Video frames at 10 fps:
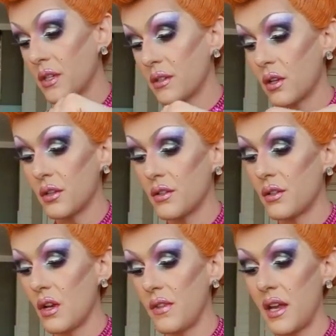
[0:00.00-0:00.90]
we're just going to
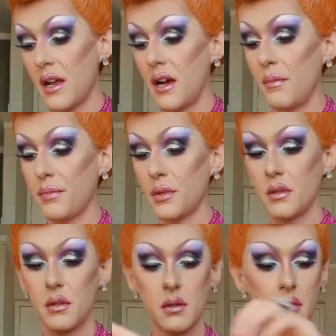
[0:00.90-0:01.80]
serve that up
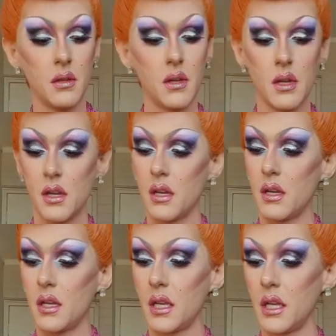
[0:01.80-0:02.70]

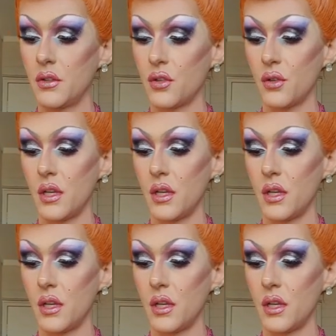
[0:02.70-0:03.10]
into